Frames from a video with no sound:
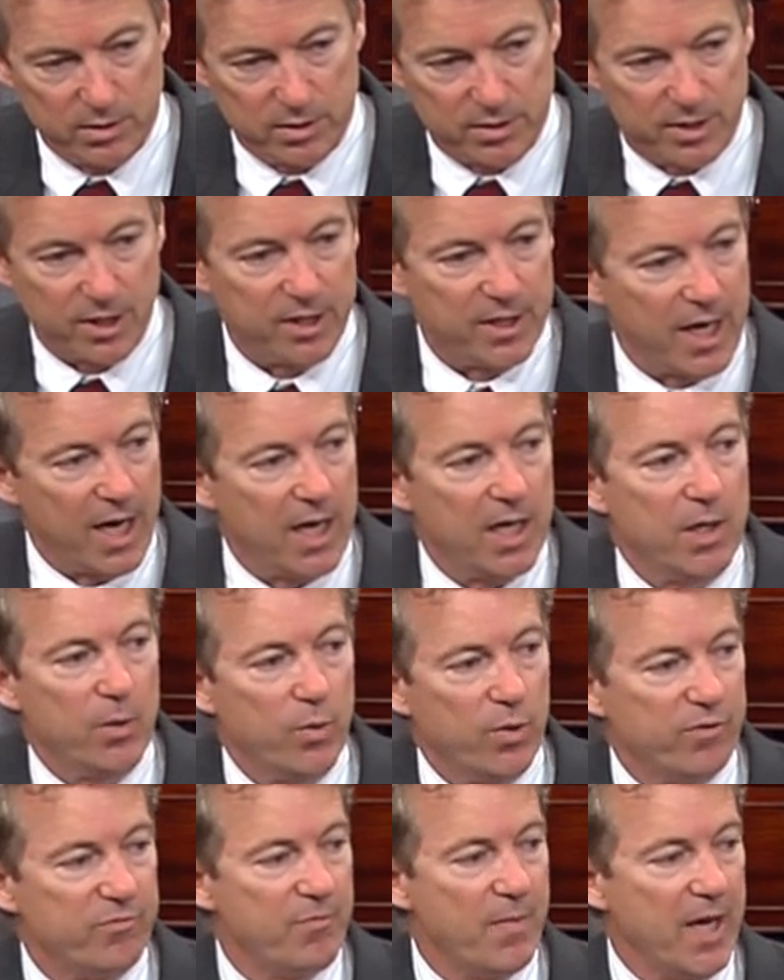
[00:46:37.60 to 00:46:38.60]
today
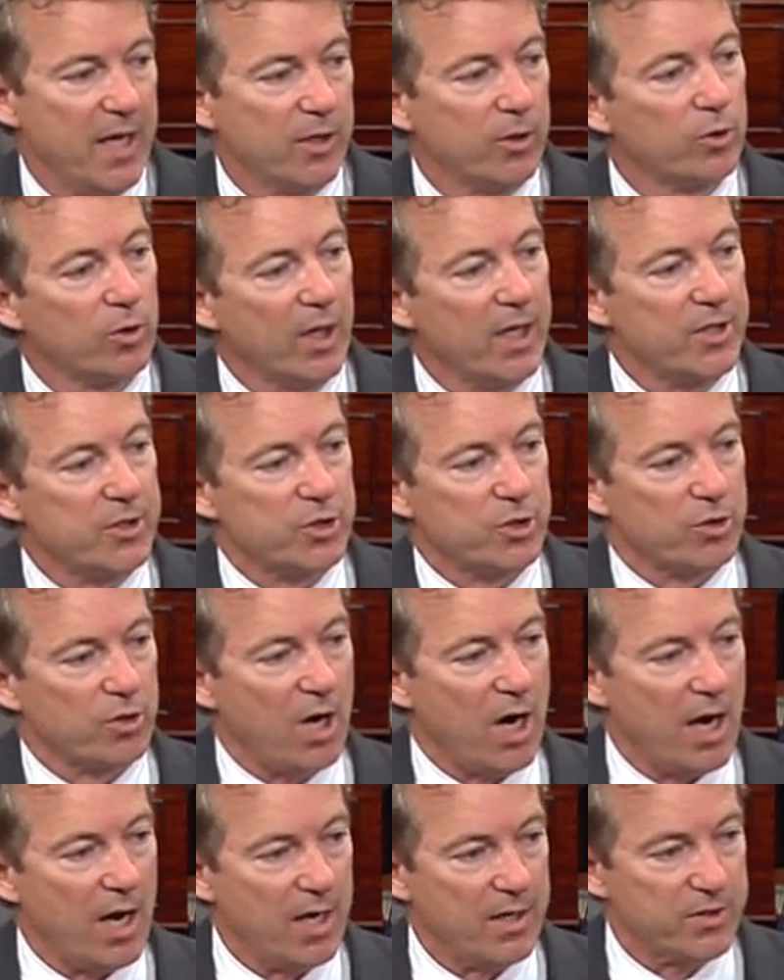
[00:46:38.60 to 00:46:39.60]
we've made great
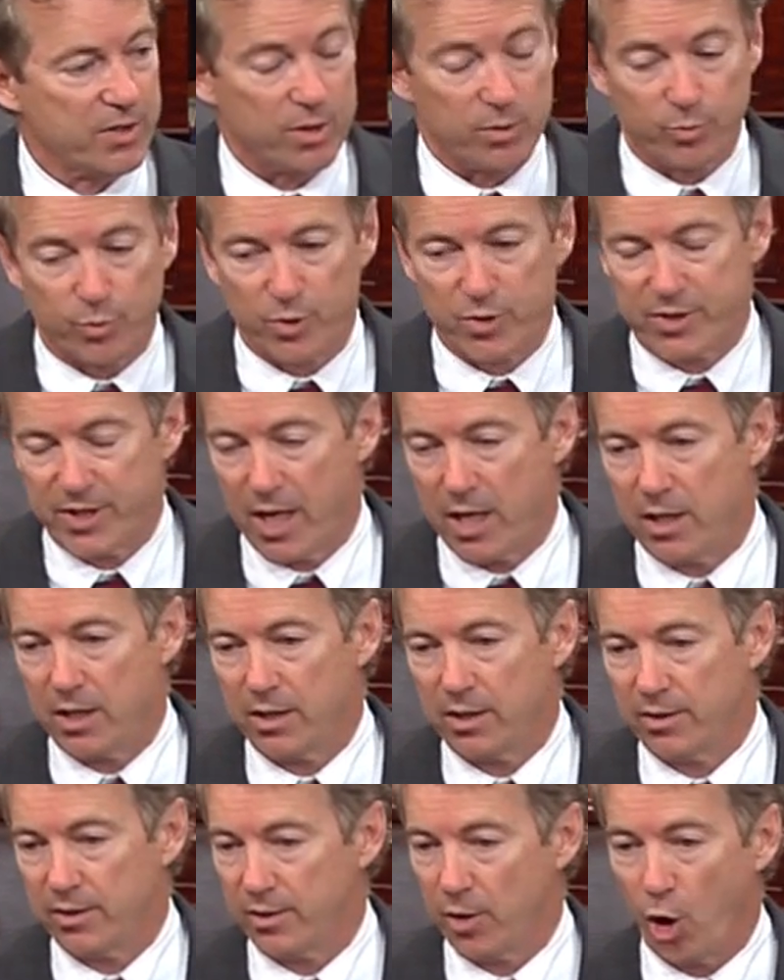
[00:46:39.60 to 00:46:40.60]
strides in
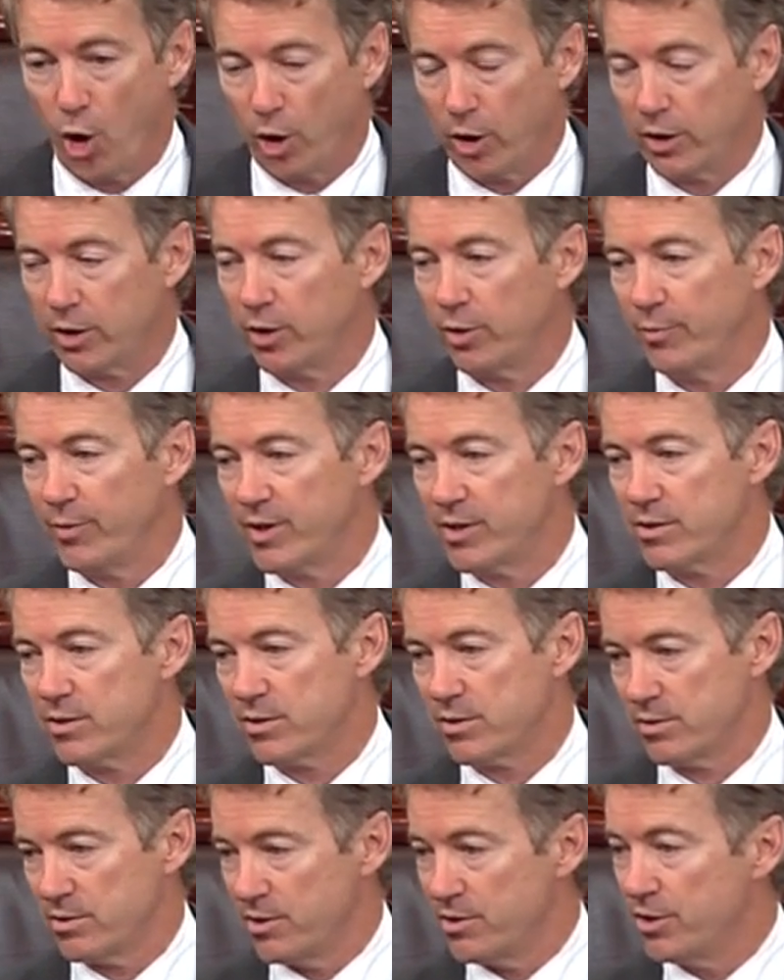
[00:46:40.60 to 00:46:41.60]
presenting
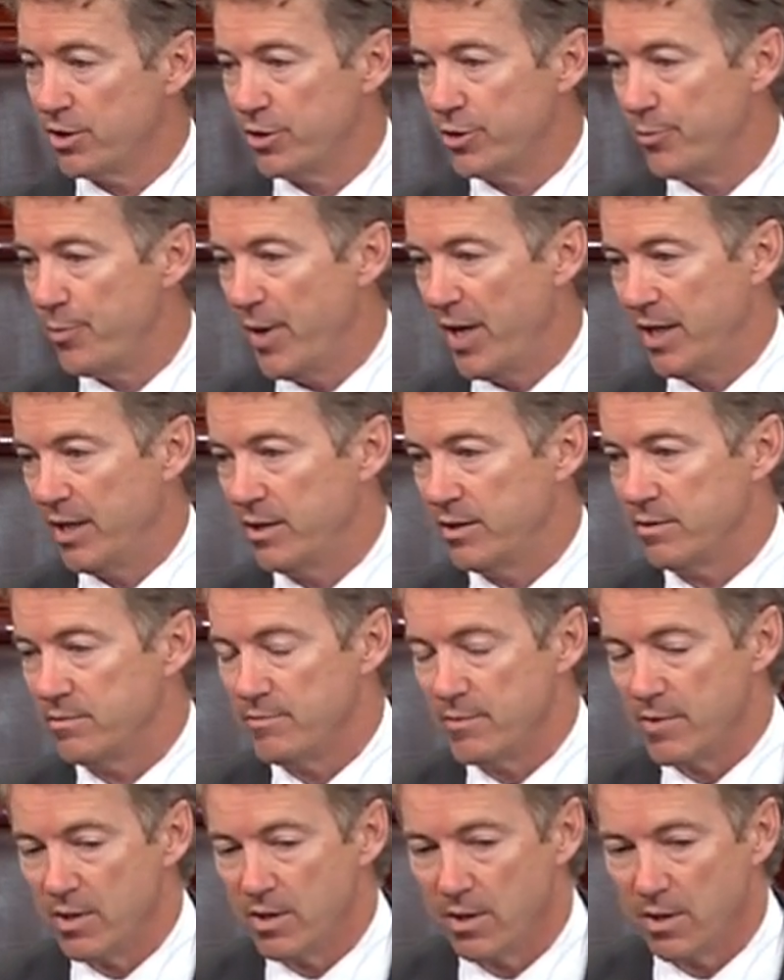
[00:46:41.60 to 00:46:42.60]
arguments in the
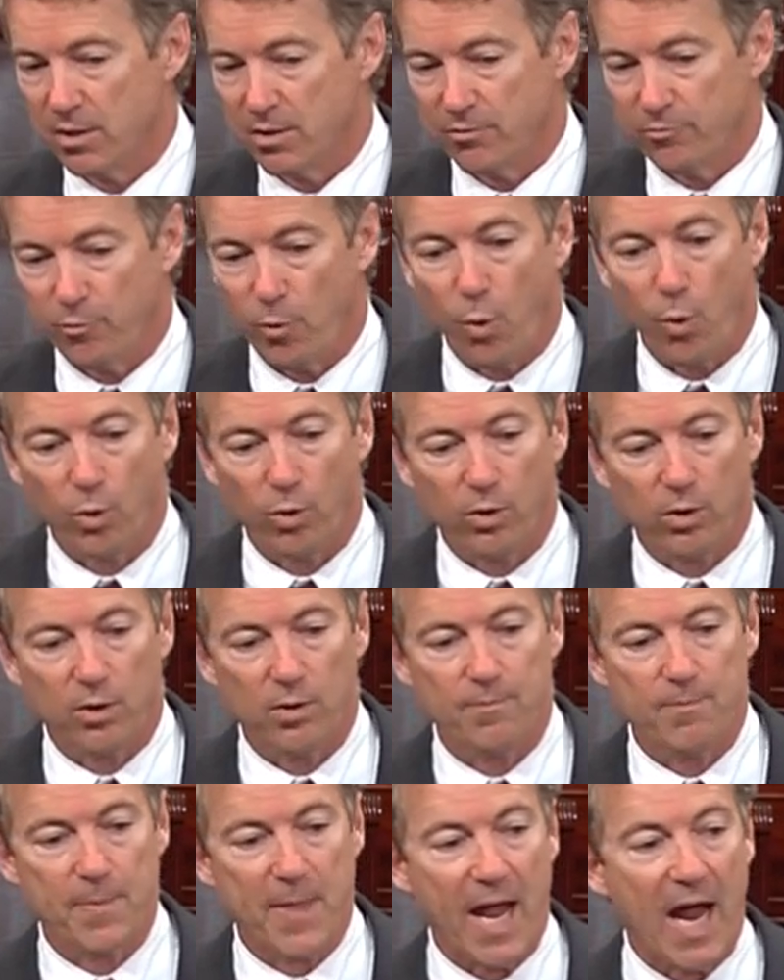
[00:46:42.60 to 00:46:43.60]
debate
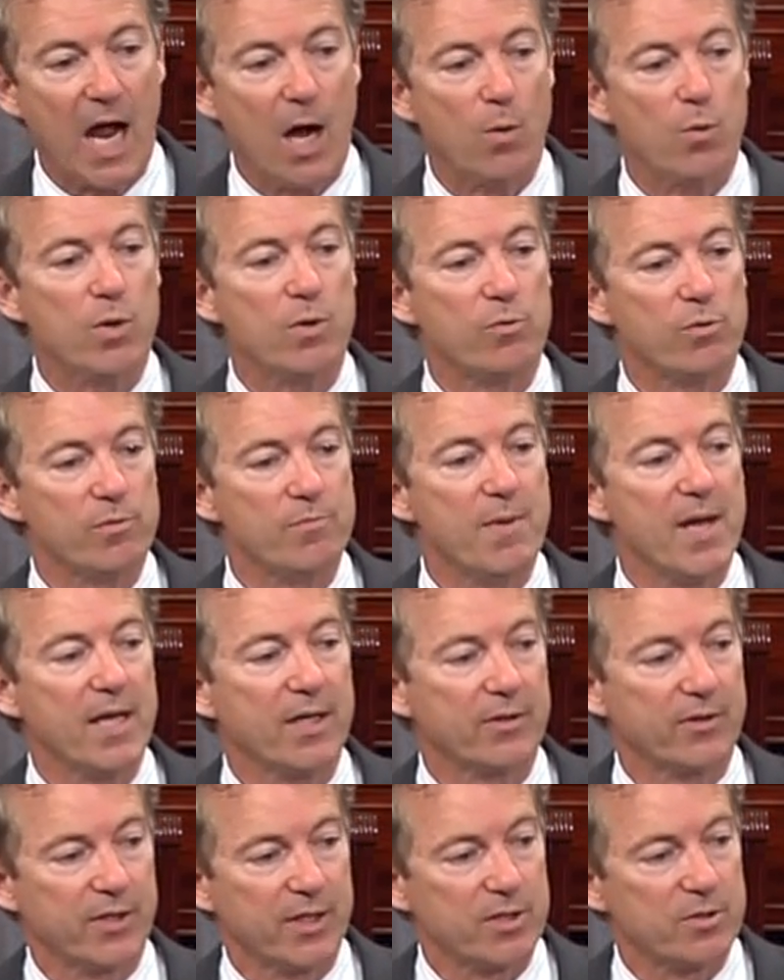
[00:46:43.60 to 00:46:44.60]
for how we would
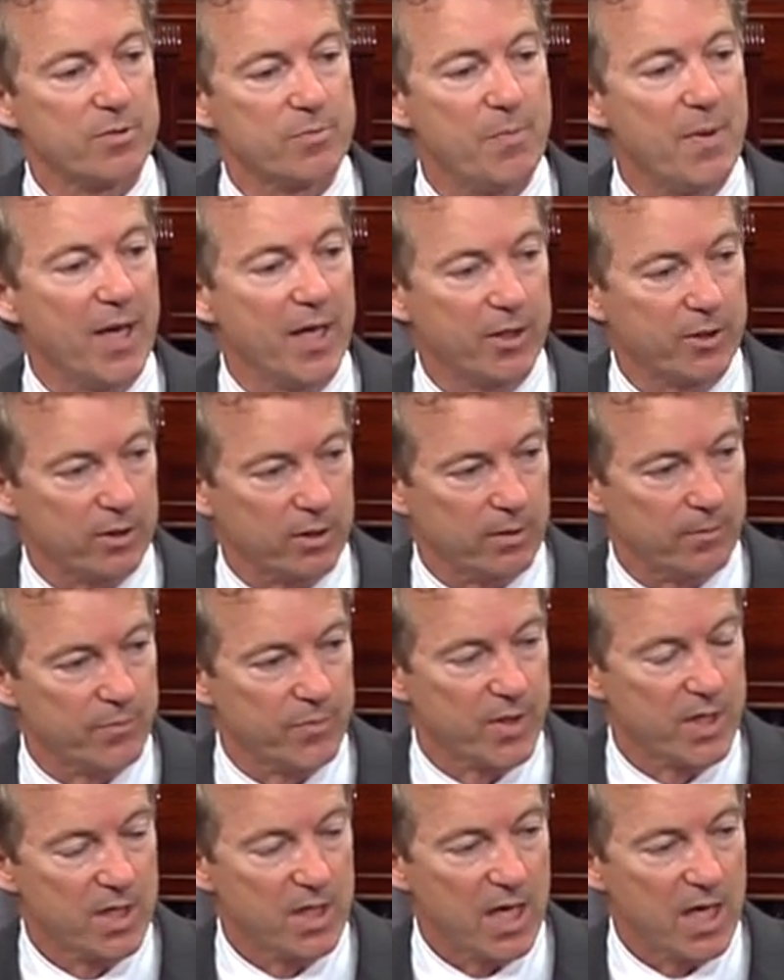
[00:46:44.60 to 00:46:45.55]
make things better,